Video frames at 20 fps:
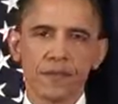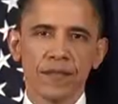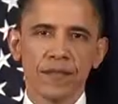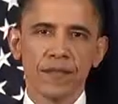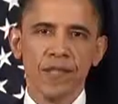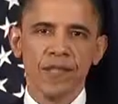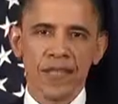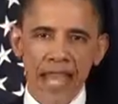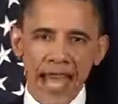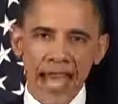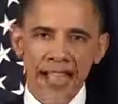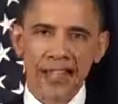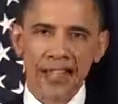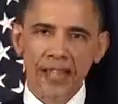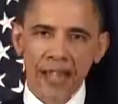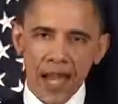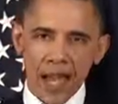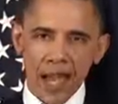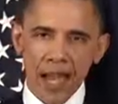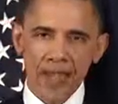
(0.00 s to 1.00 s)
The task
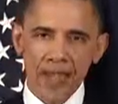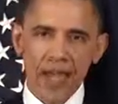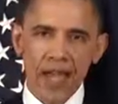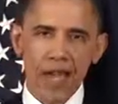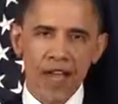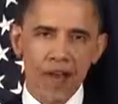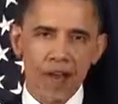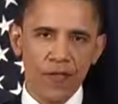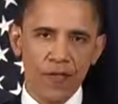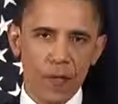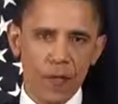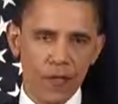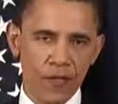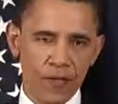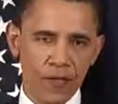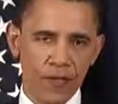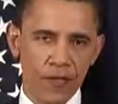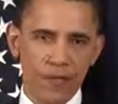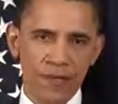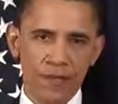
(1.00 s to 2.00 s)
that I assigned our
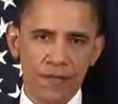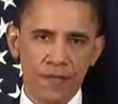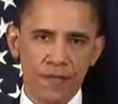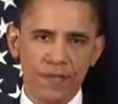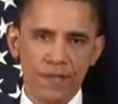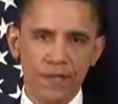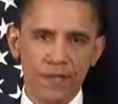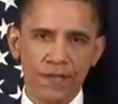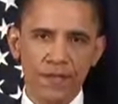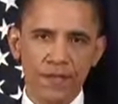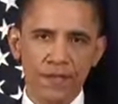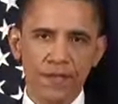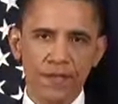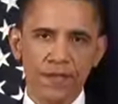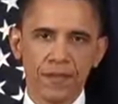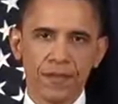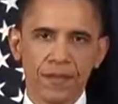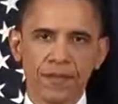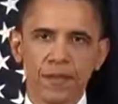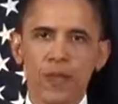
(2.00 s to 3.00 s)
forces
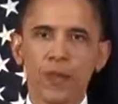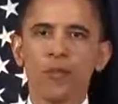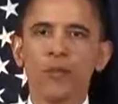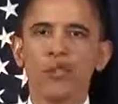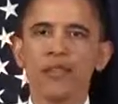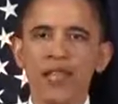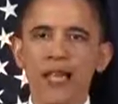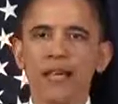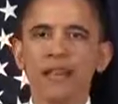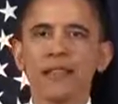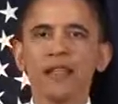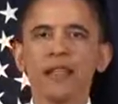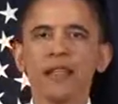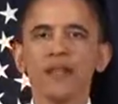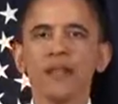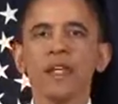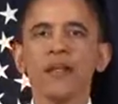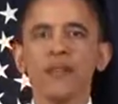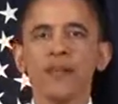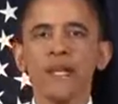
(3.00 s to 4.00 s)
to protect the
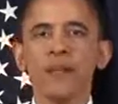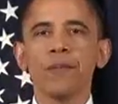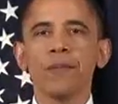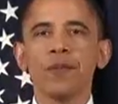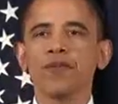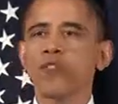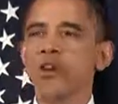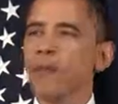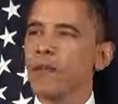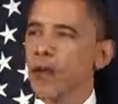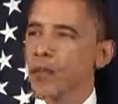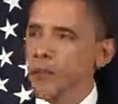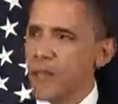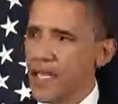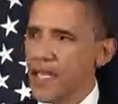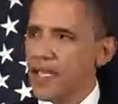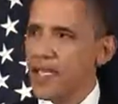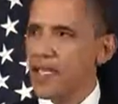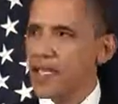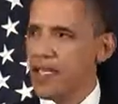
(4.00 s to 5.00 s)
Libyan people from
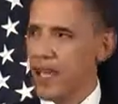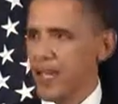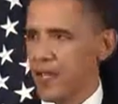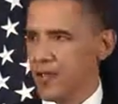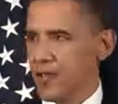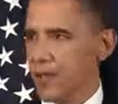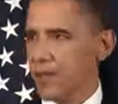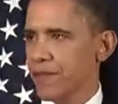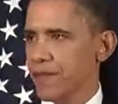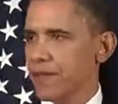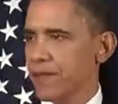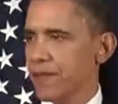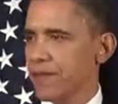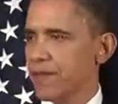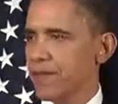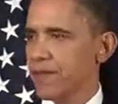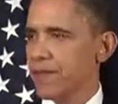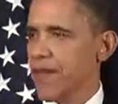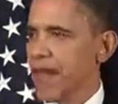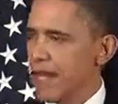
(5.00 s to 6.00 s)
immediate danger
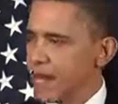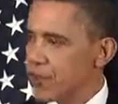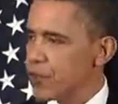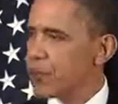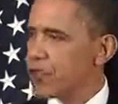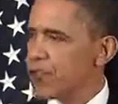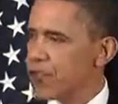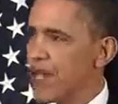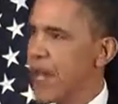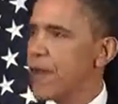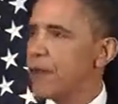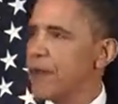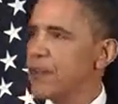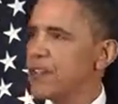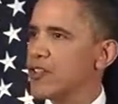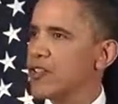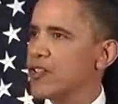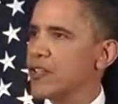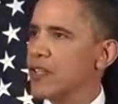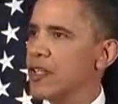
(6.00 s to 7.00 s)
and to
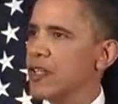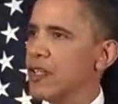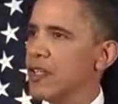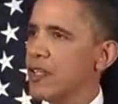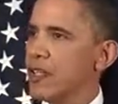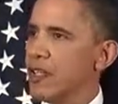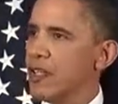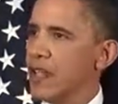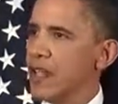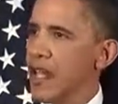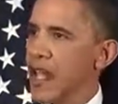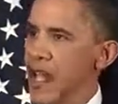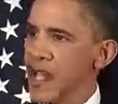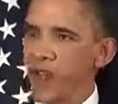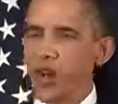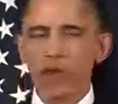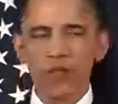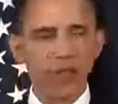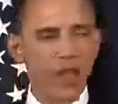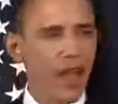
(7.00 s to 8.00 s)
establish a
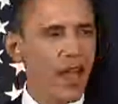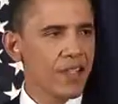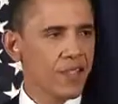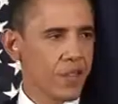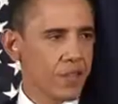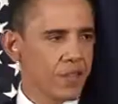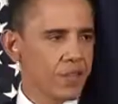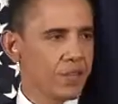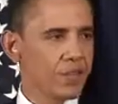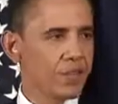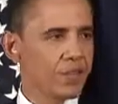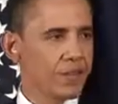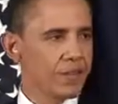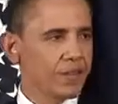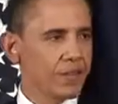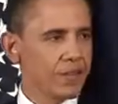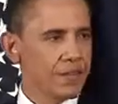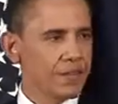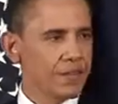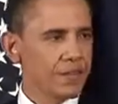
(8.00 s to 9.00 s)
no-fly zone
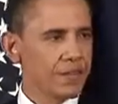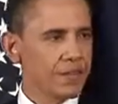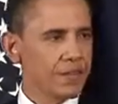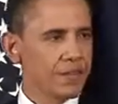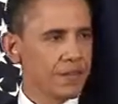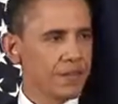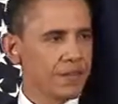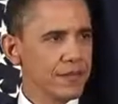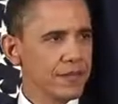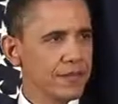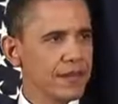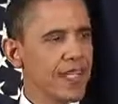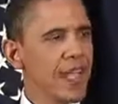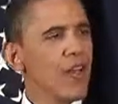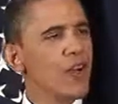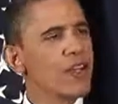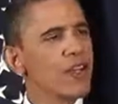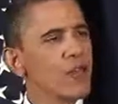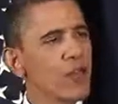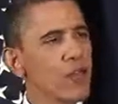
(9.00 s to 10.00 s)

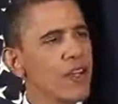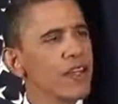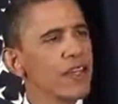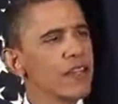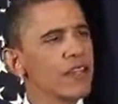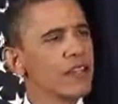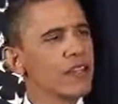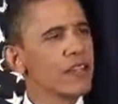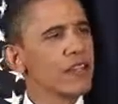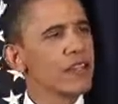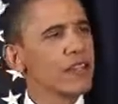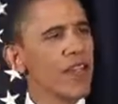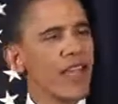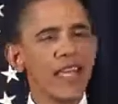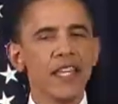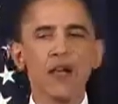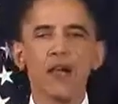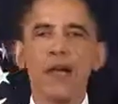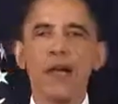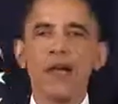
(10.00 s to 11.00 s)
carries with it a
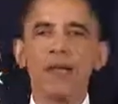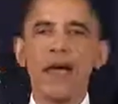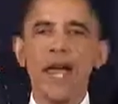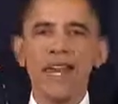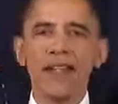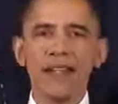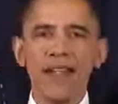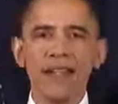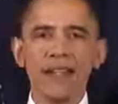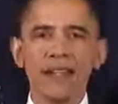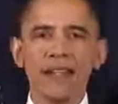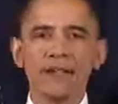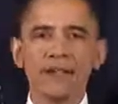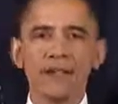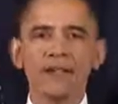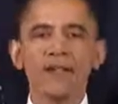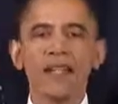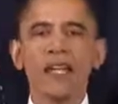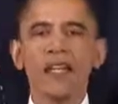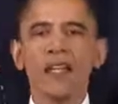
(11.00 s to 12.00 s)
UN mandate
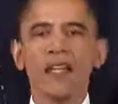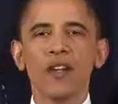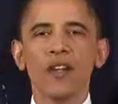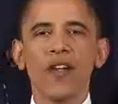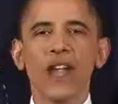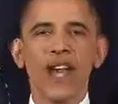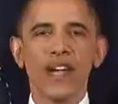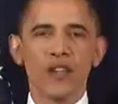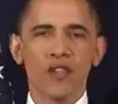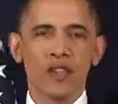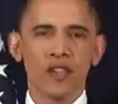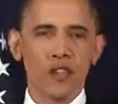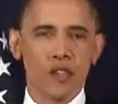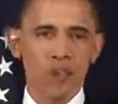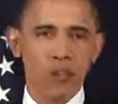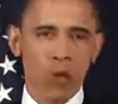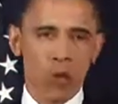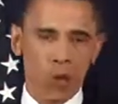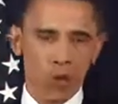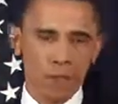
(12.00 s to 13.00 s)
and international
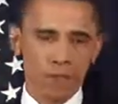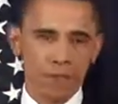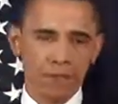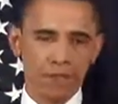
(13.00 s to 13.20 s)
support.